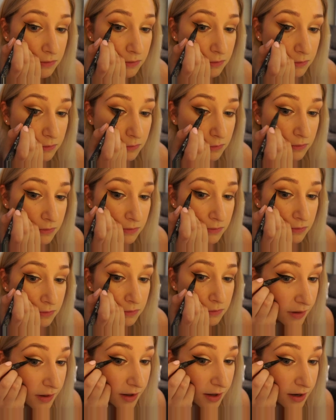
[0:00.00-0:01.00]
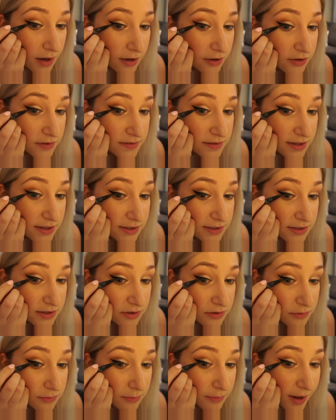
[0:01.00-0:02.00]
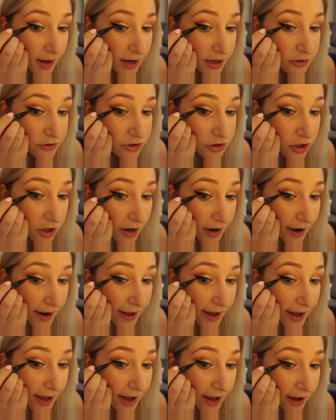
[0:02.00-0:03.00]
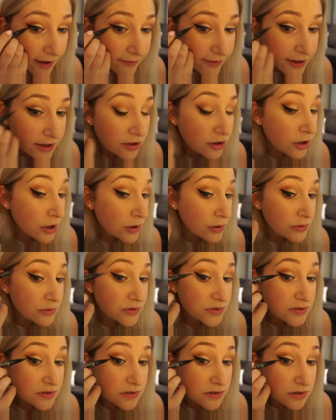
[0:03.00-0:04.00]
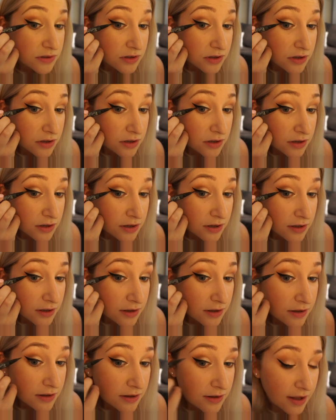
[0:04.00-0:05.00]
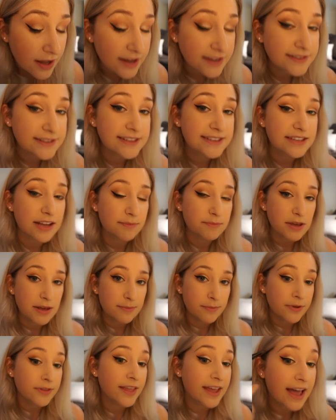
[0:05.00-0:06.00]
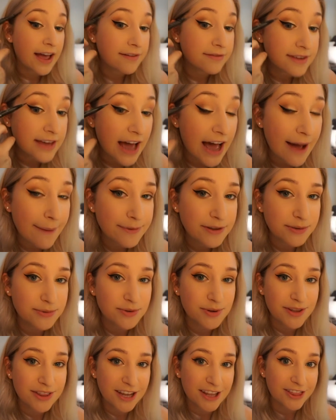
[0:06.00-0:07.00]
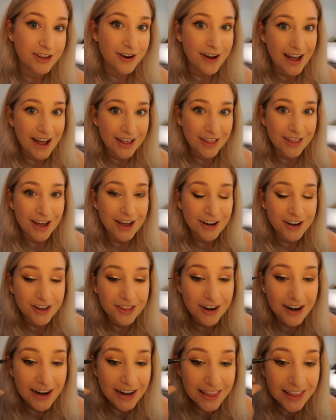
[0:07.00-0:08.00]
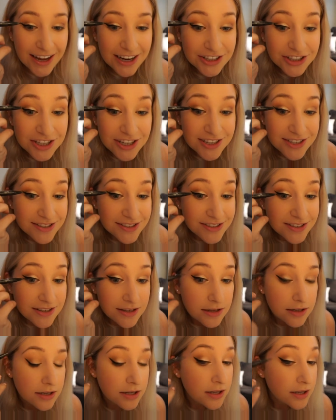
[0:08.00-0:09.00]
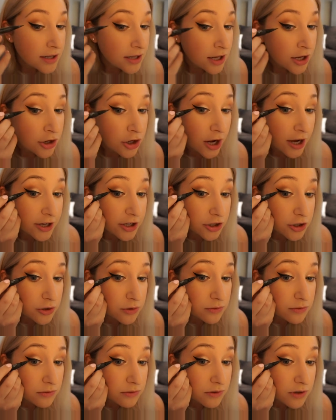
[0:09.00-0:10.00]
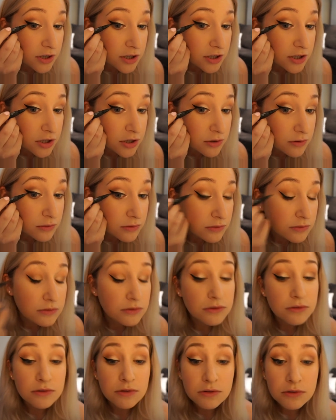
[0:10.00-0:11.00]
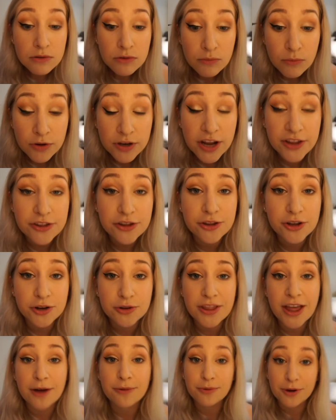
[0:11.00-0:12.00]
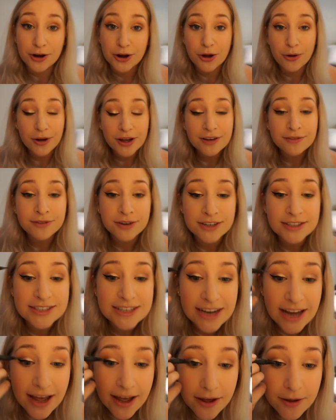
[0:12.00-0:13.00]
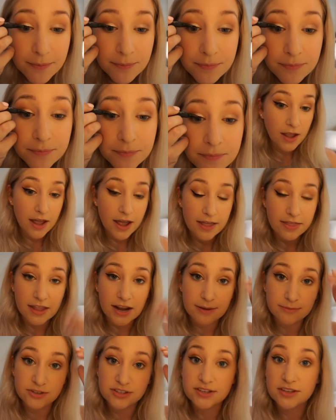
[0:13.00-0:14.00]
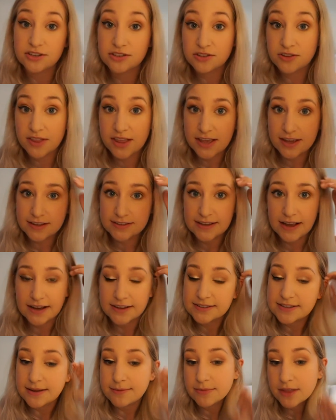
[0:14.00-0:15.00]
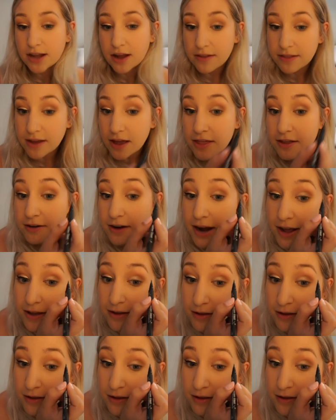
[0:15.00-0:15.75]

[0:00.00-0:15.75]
And I just like to make sure I have it close. I see some people and they have gaps between like their eyeliner and their eyelashes. Not cute, not cute. Well, not the look that we're going for today. And then I'm just going to do the exact same thing on the other eye.